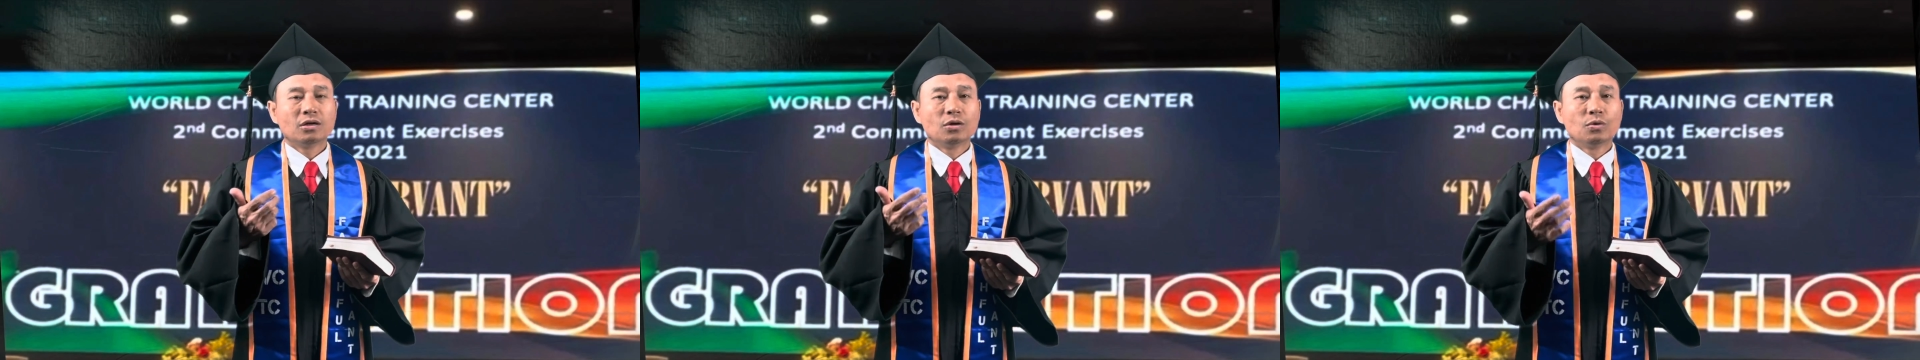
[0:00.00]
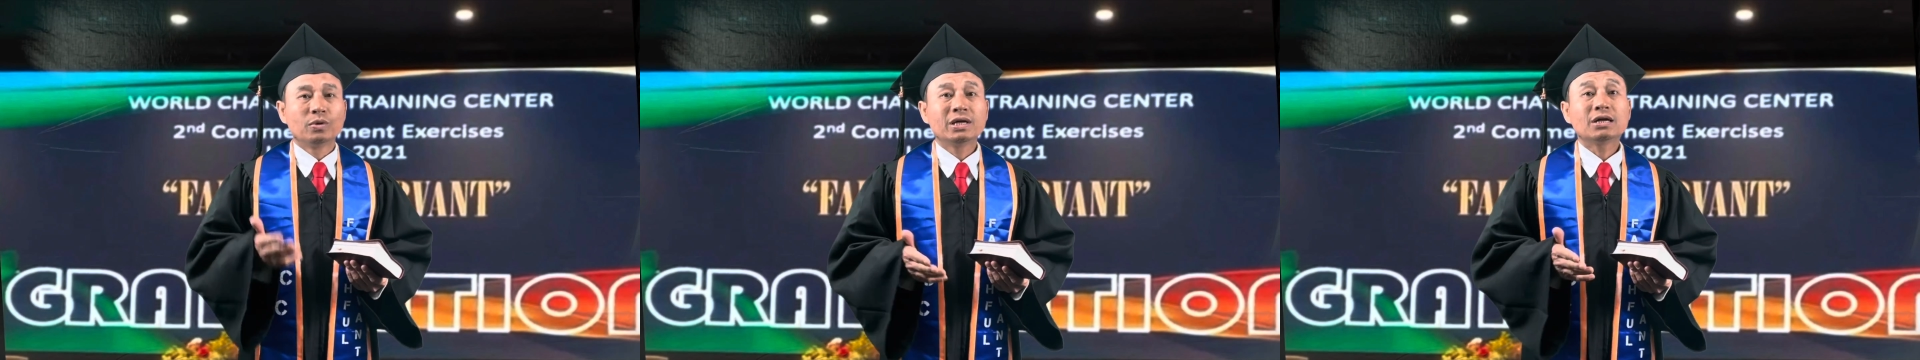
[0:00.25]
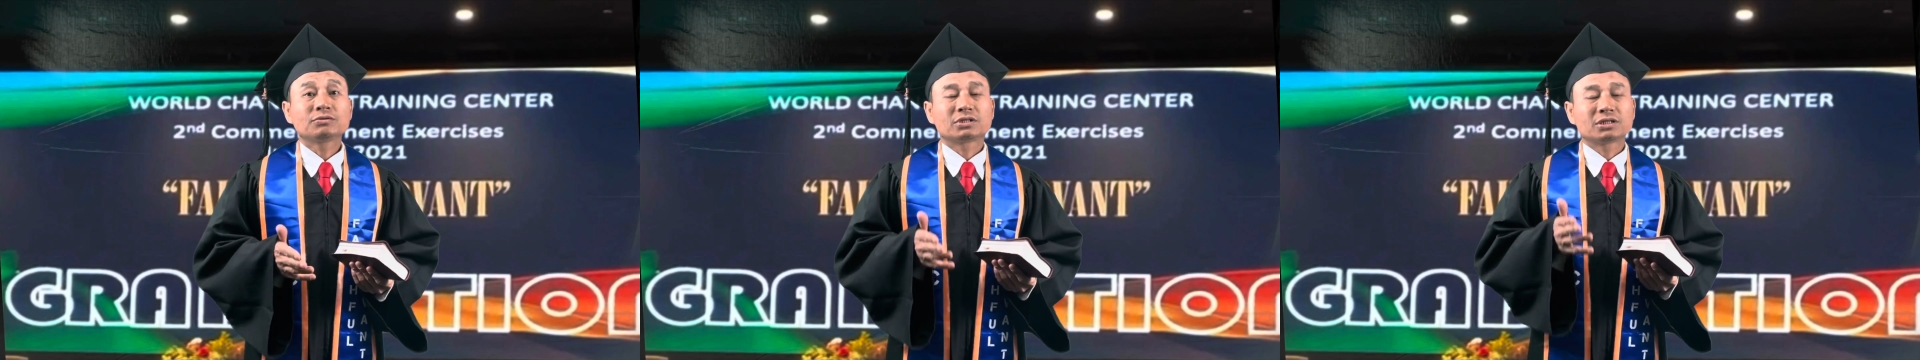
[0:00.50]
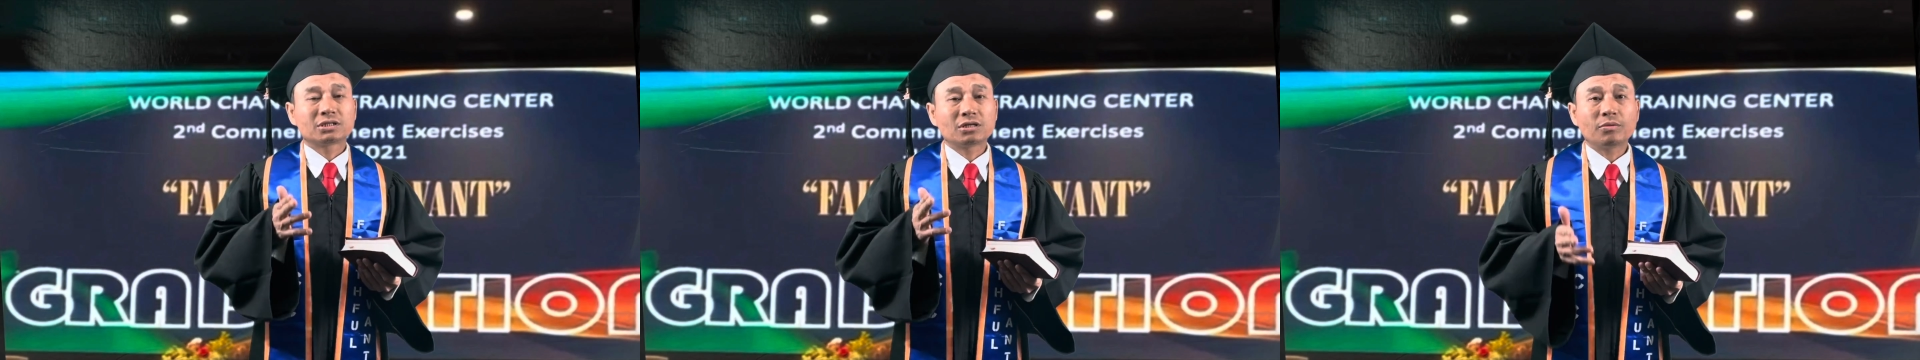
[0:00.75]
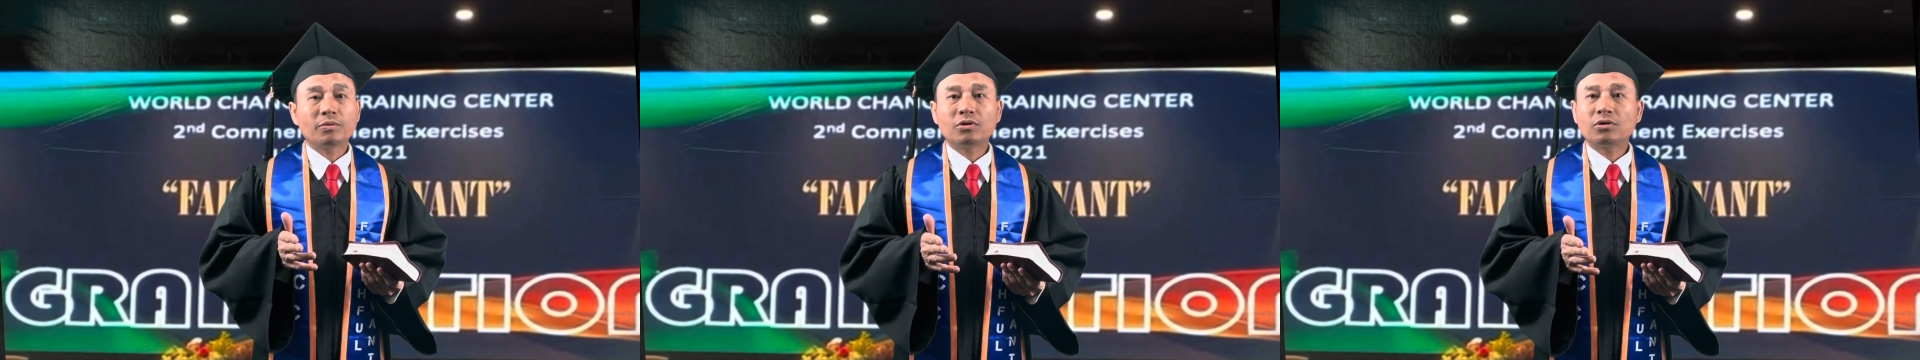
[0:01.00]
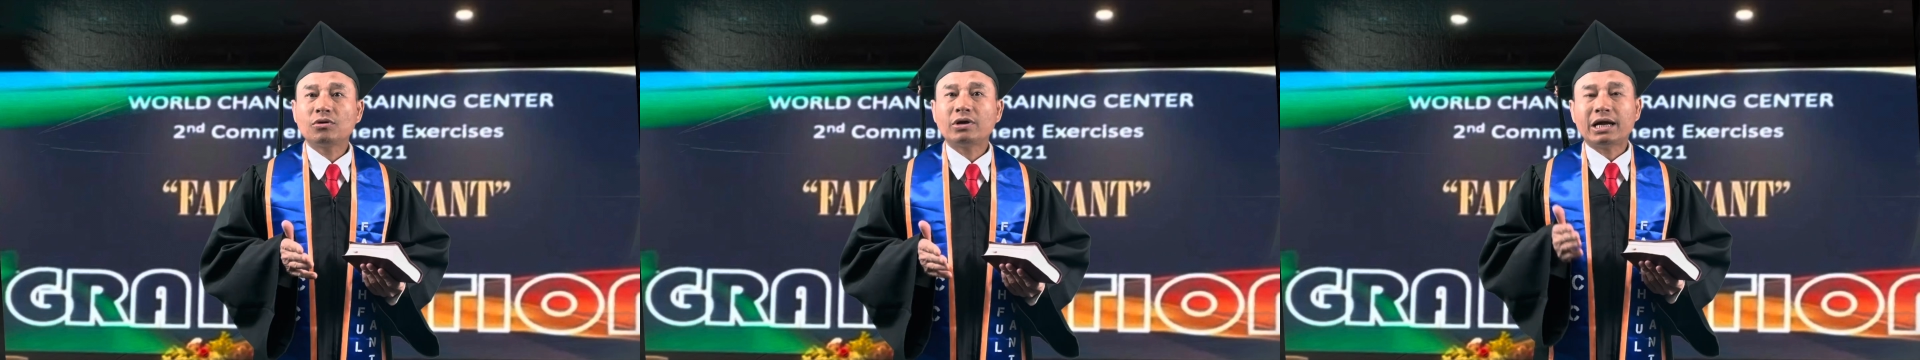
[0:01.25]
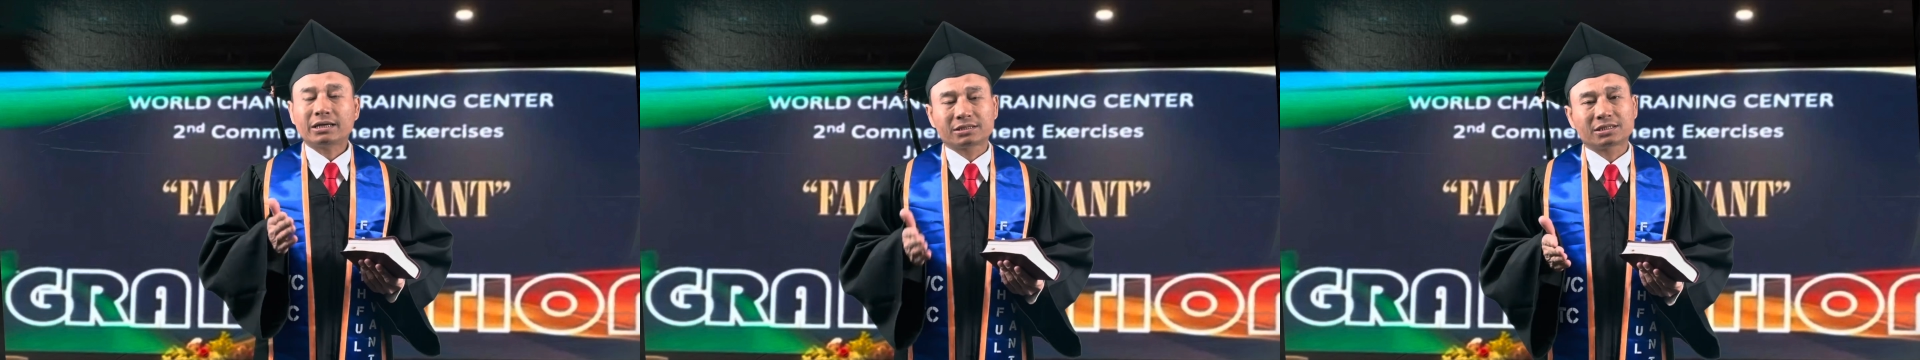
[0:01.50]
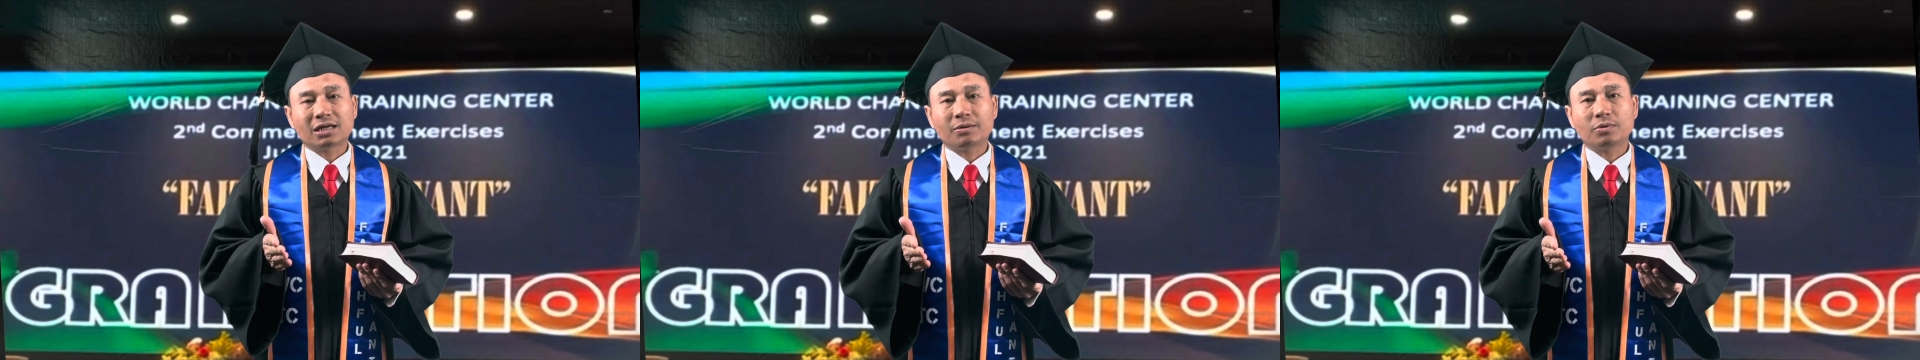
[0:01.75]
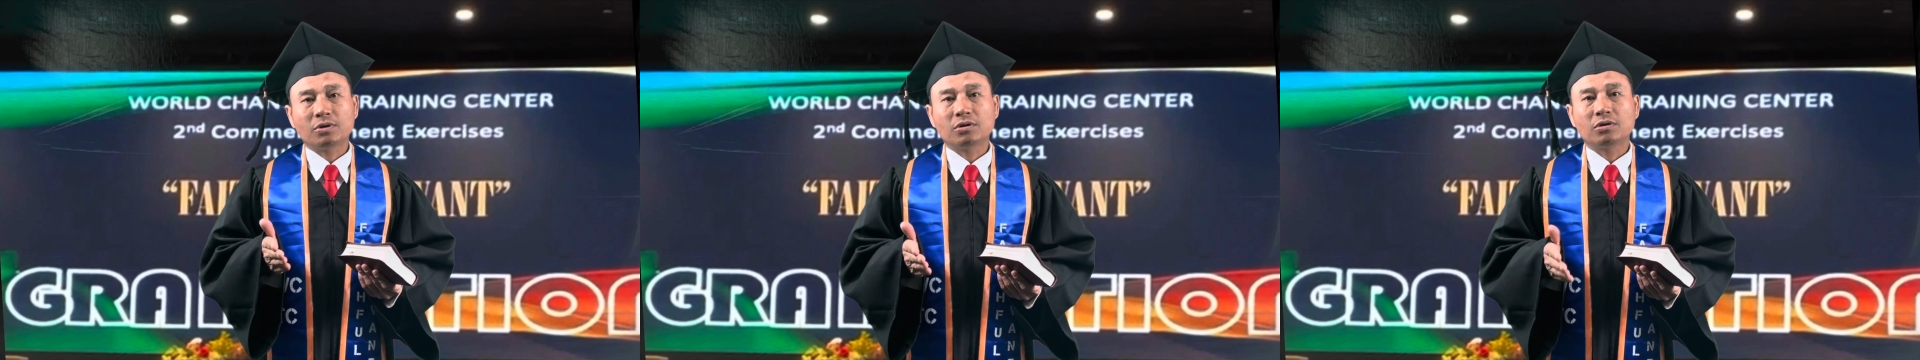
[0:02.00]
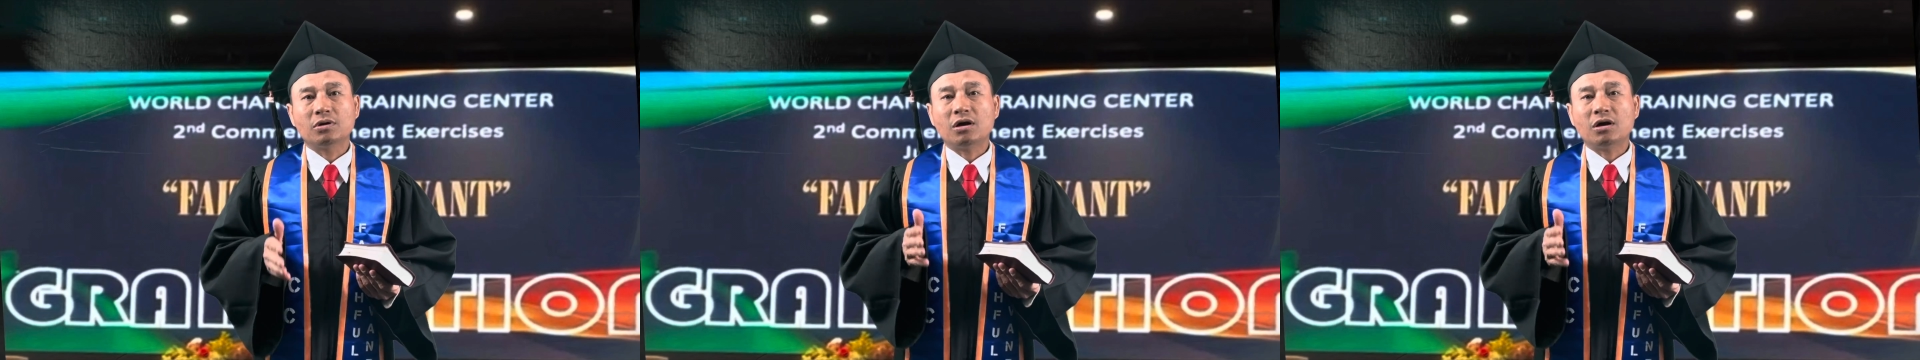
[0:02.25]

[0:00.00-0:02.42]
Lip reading: we have several examples